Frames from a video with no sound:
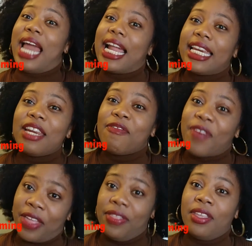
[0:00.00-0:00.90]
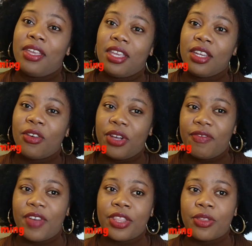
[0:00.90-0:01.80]
didn't
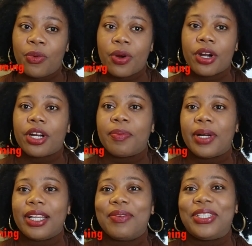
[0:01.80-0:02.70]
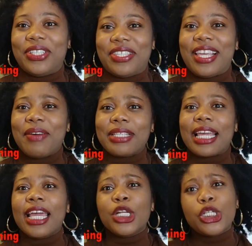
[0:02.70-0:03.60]
invent the word, but it was just there. I was
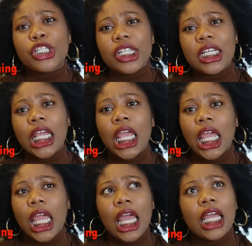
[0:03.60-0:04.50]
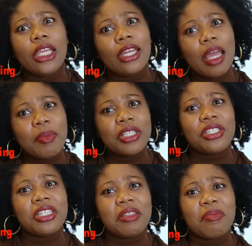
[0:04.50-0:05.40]
like, chi. Your name is
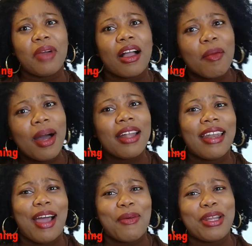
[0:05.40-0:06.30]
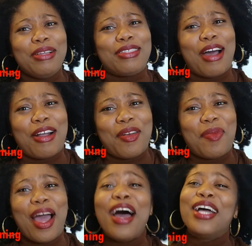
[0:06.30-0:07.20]
Chidima. Come on now. What are you talking
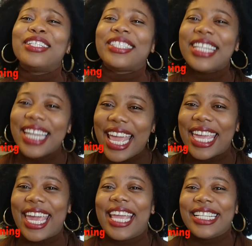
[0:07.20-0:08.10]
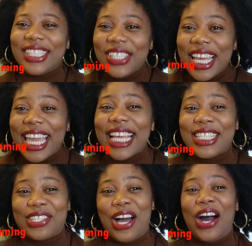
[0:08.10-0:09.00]
about? Chineke. Chineke is
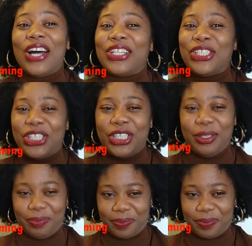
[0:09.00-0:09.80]
God. Chi.